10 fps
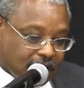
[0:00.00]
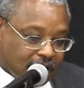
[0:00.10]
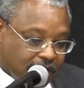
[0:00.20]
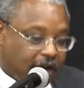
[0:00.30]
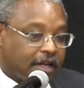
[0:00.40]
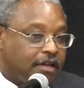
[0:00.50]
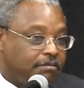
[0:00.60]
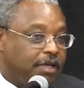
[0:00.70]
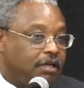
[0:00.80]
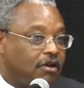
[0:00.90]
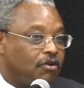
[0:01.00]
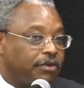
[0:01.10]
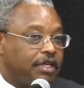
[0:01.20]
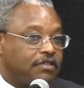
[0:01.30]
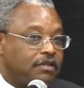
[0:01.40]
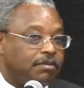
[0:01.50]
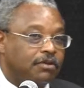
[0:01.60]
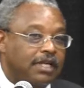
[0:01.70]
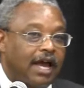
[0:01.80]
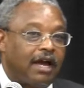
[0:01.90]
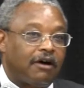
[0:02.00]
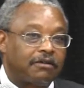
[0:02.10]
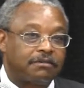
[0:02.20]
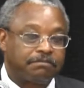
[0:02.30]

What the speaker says: There can be no reasonable doubt